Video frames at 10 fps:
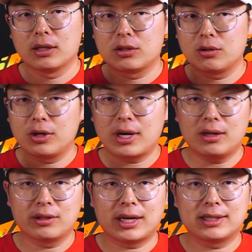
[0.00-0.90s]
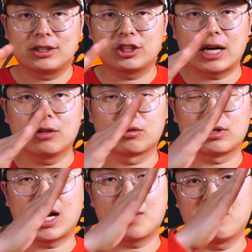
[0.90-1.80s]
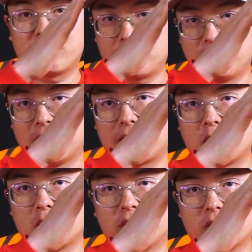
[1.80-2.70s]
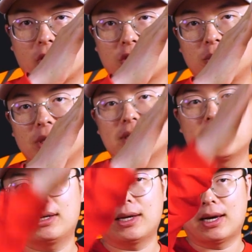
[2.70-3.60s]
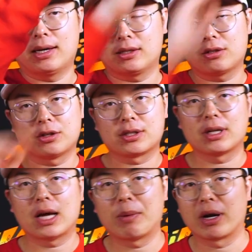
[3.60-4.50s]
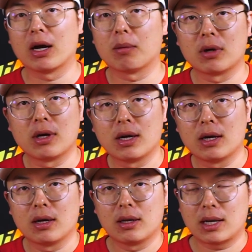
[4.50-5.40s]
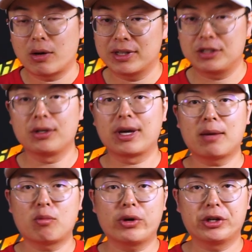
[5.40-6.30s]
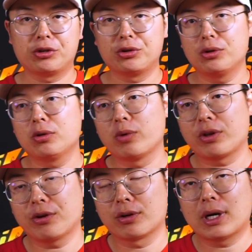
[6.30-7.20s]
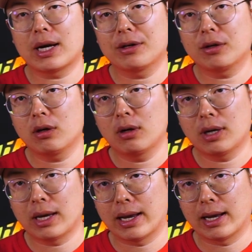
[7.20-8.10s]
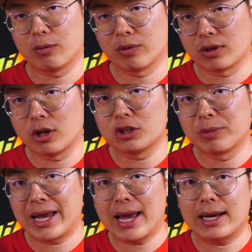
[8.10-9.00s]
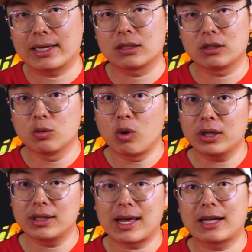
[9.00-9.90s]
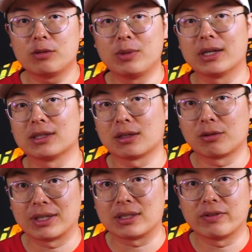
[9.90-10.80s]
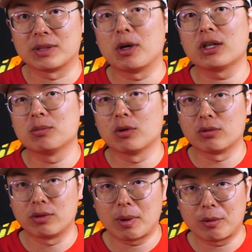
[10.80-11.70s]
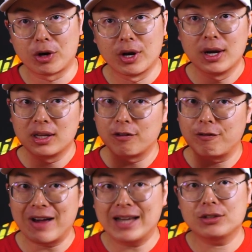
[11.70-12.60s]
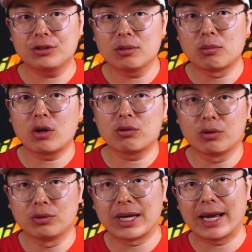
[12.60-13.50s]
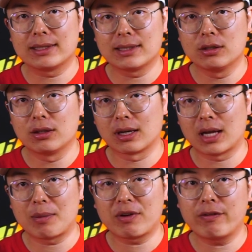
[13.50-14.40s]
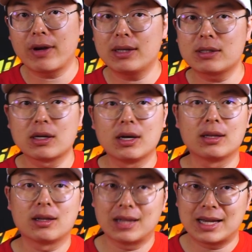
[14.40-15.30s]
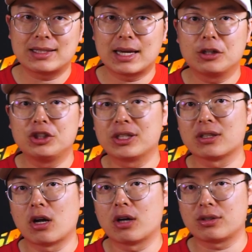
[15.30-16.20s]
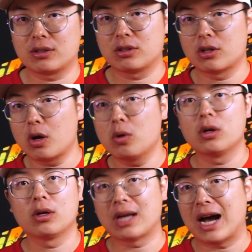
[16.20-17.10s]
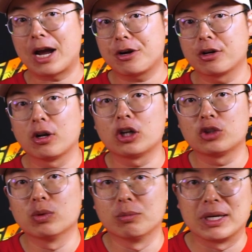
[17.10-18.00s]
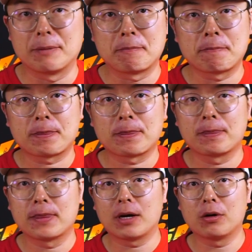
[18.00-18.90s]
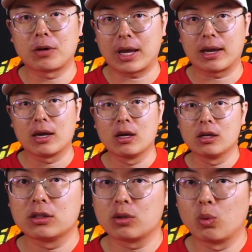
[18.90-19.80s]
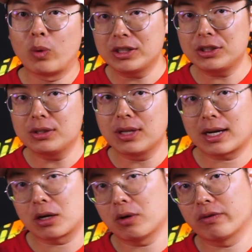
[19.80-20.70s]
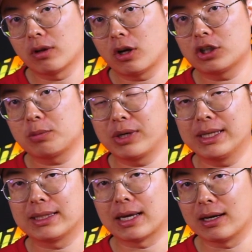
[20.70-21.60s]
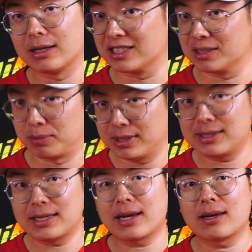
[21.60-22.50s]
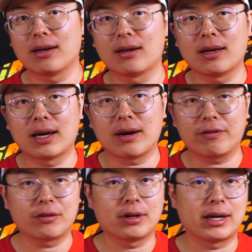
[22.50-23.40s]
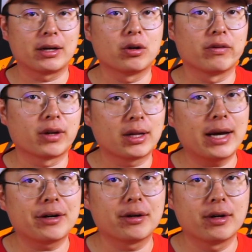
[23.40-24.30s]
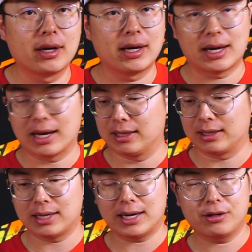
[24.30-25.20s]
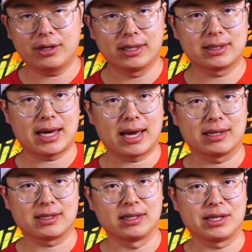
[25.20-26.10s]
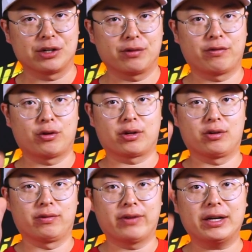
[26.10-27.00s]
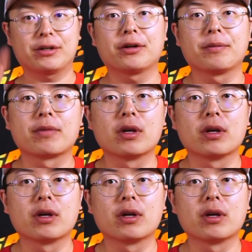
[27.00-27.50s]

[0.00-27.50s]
so you get a nice shallow climb before you let go of the launch preset and it starts climbing up. Now as you get more in tune with your glider and with the launch mechanics, you want that to be as aggressive as possible. Remember, the faster the model rotates into the climbing phase, the less energy is lost, so the higher your launch will be. Now, okay, so once you let go of the launch preset, a split second after letting go of the glider, and the glider is at its near vertical vector,